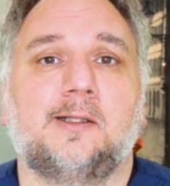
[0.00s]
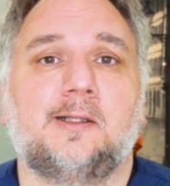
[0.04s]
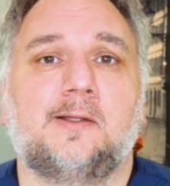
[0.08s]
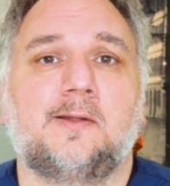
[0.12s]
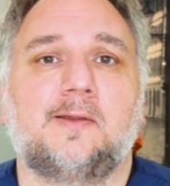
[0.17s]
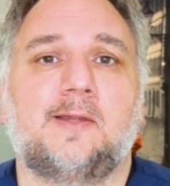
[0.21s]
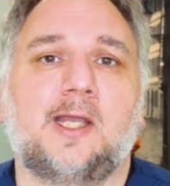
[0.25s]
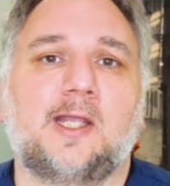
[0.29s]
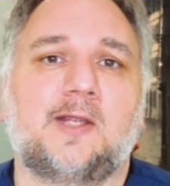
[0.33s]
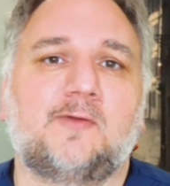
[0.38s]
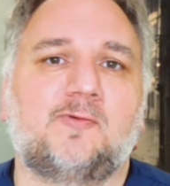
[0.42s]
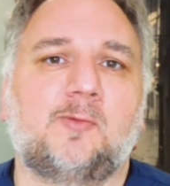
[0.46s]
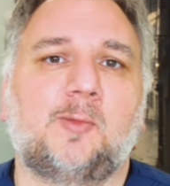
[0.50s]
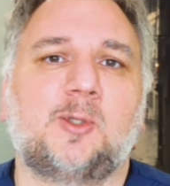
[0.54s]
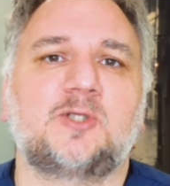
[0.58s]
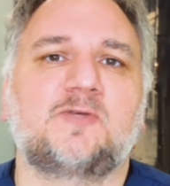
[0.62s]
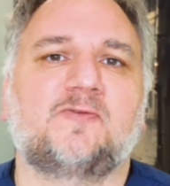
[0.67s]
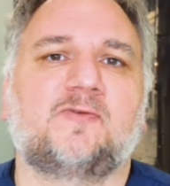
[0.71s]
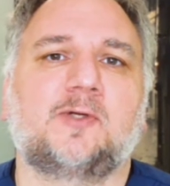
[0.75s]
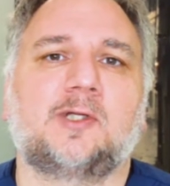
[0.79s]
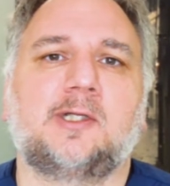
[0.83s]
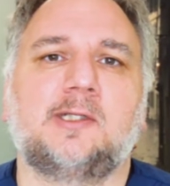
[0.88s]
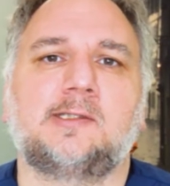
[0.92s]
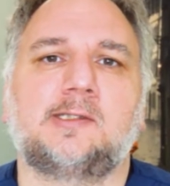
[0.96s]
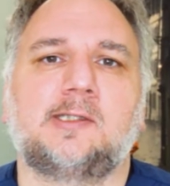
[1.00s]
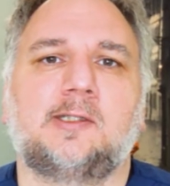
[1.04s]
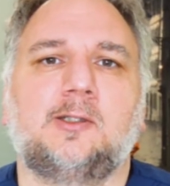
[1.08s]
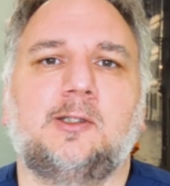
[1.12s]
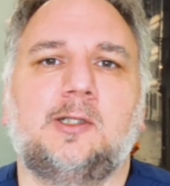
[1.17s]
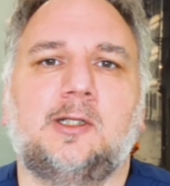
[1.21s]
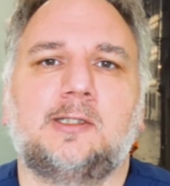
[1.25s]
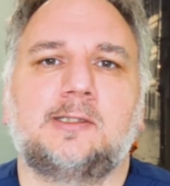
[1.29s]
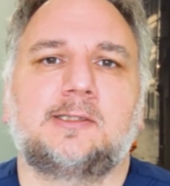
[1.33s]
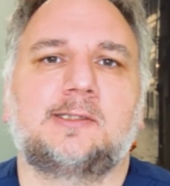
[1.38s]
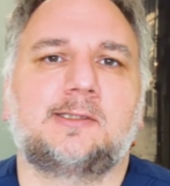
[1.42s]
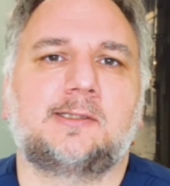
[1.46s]
thank you very much for
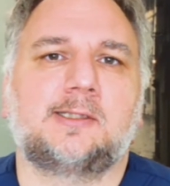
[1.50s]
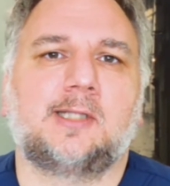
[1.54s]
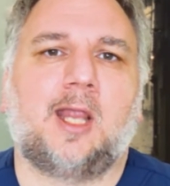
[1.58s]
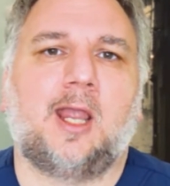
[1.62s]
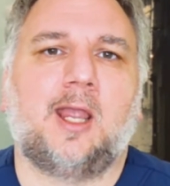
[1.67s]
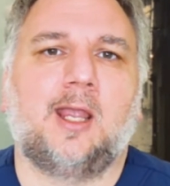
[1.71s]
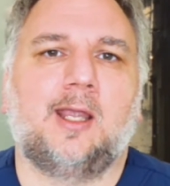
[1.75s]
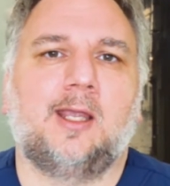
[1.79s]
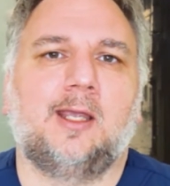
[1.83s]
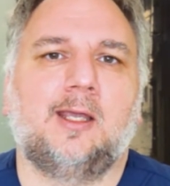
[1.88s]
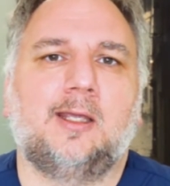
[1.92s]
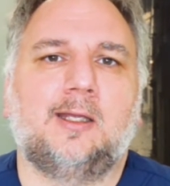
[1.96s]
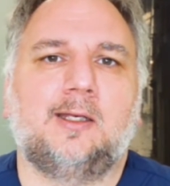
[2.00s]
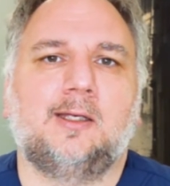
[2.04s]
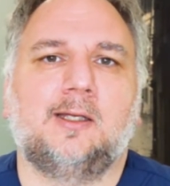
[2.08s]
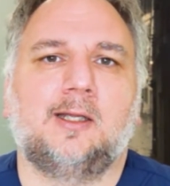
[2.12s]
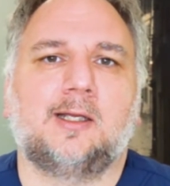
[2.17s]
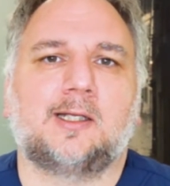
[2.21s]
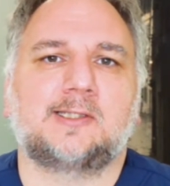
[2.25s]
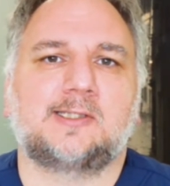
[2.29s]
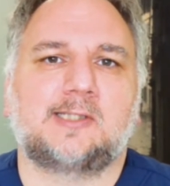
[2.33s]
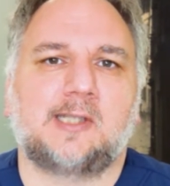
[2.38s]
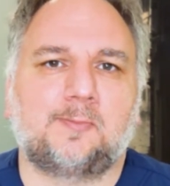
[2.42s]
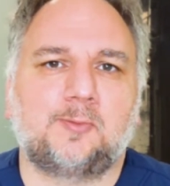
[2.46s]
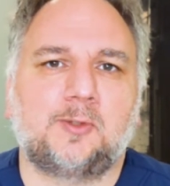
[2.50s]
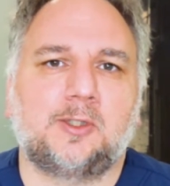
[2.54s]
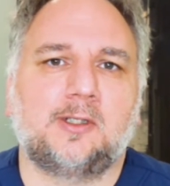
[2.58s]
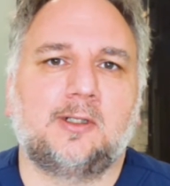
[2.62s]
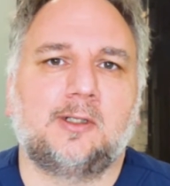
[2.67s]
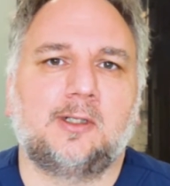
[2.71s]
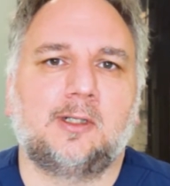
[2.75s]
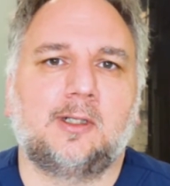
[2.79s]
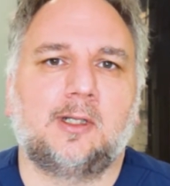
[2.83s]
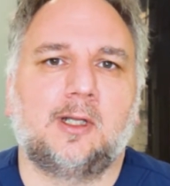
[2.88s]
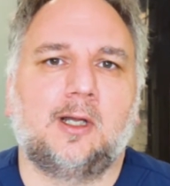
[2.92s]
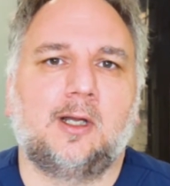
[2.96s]
considering us and
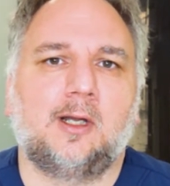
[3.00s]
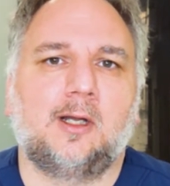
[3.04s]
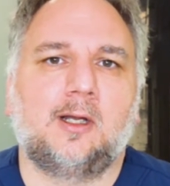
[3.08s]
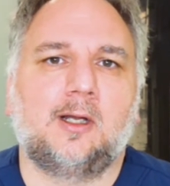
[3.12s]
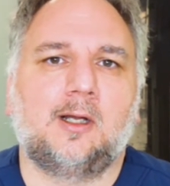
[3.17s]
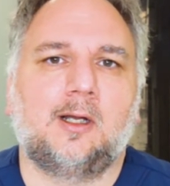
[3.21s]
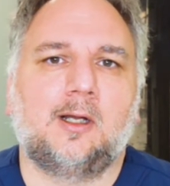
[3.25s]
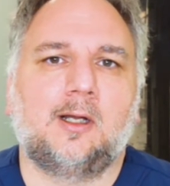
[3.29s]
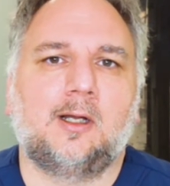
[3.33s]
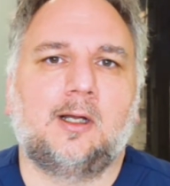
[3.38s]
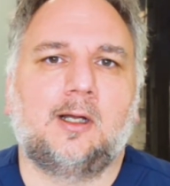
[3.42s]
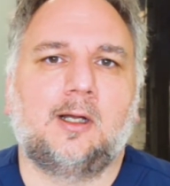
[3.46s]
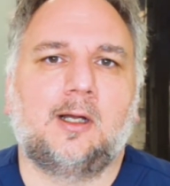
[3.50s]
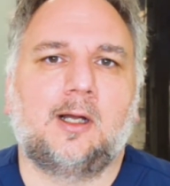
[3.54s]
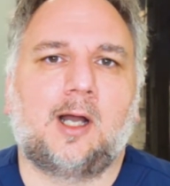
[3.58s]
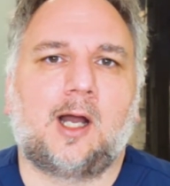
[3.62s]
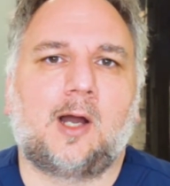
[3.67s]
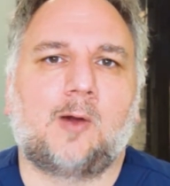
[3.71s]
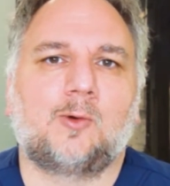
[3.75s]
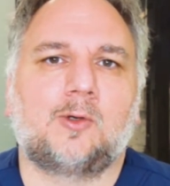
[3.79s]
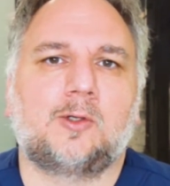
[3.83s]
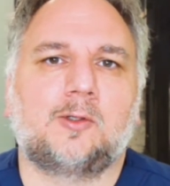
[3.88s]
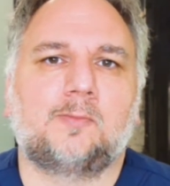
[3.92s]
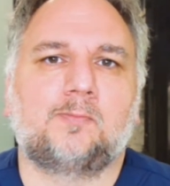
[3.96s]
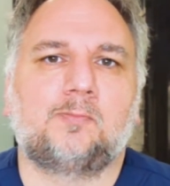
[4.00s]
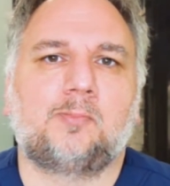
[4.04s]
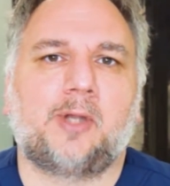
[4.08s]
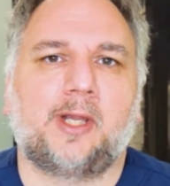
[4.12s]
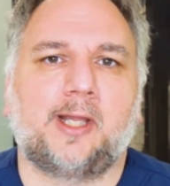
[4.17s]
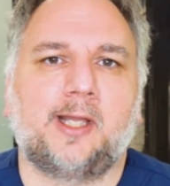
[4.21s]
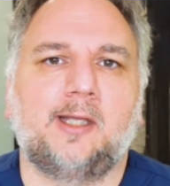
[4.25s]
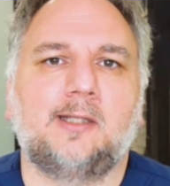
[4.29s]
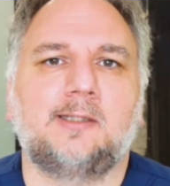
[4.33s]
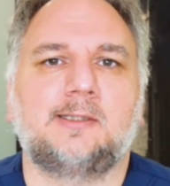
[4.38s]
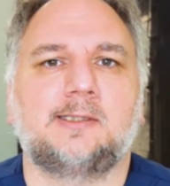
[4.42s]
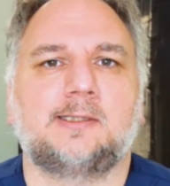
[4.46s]
accepting our
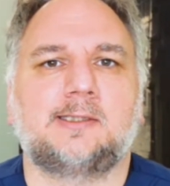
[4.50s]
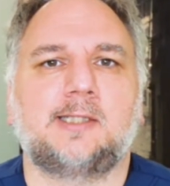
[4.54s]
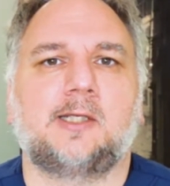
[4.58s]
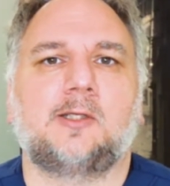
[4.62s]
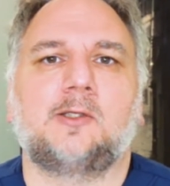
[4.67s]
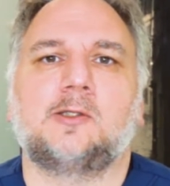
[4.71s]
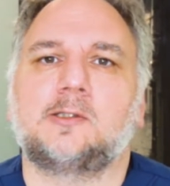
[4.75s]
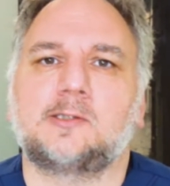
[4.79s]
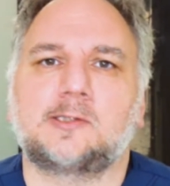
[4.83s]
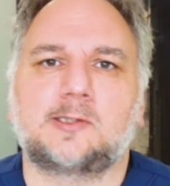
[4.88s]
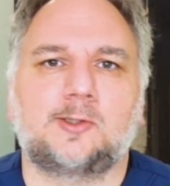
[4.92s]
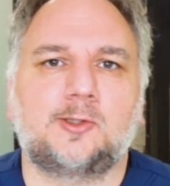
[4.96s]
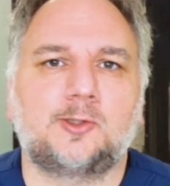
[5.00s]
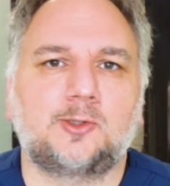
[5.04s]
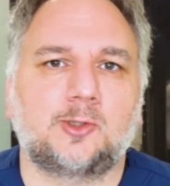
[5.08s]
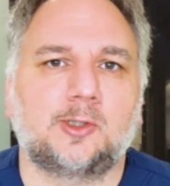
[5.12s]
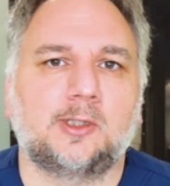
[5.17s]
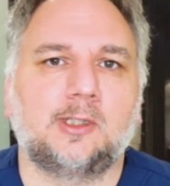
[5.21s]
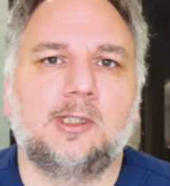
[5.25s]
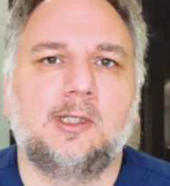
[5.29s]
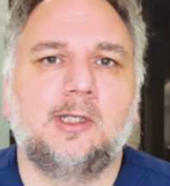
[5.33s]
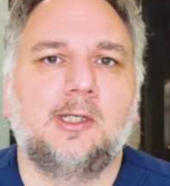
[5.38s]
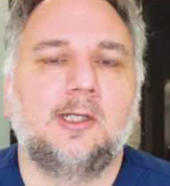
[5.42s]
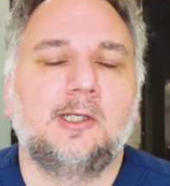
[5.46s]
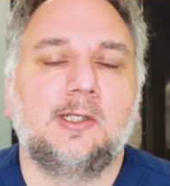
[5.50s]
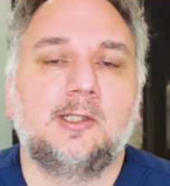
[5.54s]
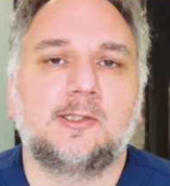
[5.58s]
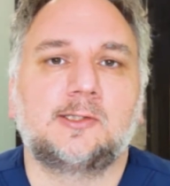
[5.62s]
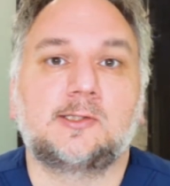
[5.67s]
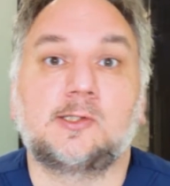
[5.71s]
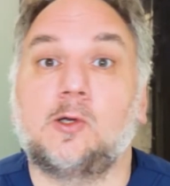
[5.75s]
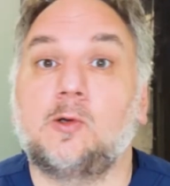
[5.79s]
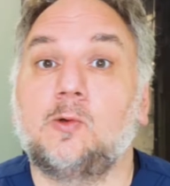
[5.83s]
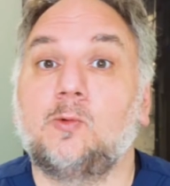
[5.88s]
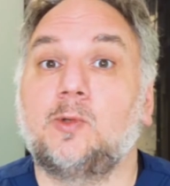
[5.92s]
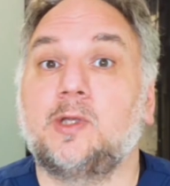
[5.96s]
plan to take you to surgery.
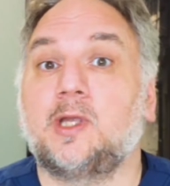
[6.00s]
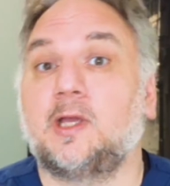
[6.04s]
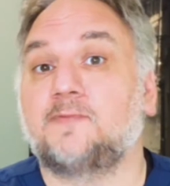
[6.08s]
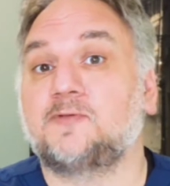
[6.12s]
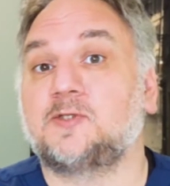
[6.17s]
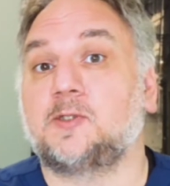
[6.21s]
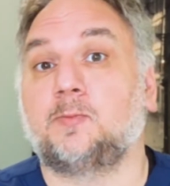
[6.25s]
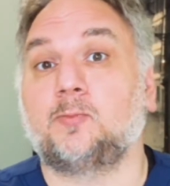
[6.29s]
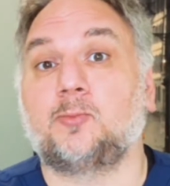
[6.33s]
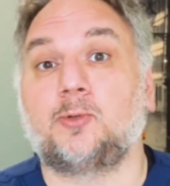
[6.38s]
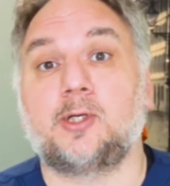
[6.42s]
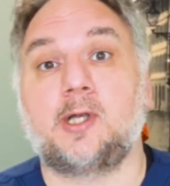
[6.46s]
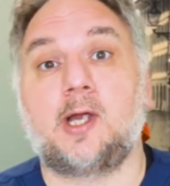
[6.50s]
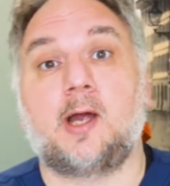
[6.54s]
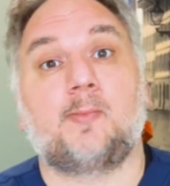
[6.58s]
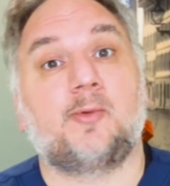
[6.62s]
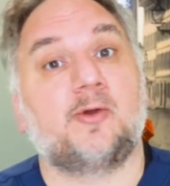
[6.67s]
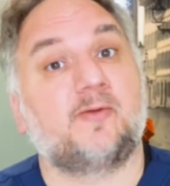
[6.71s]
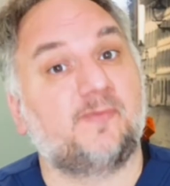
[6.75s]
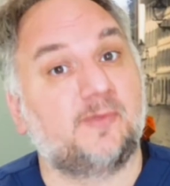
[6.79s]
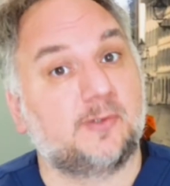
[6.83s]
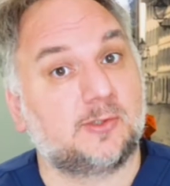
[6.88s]
So we have some preoperative